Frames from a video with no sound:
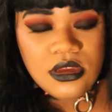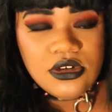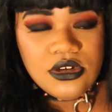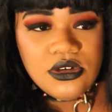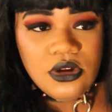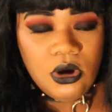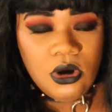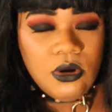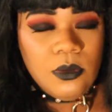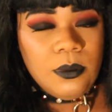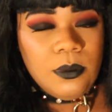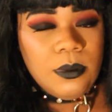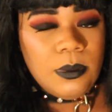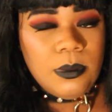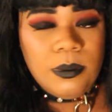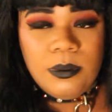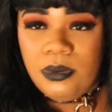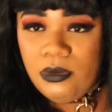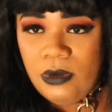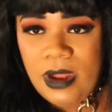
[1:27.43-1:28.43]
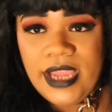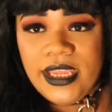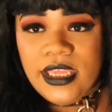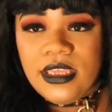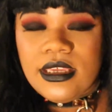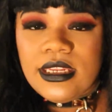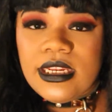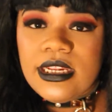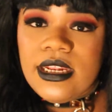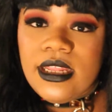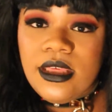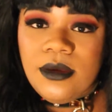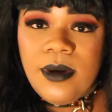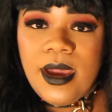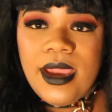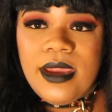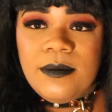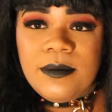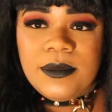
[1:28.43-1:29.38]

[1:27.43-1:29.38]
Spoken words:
Not bragging in any way,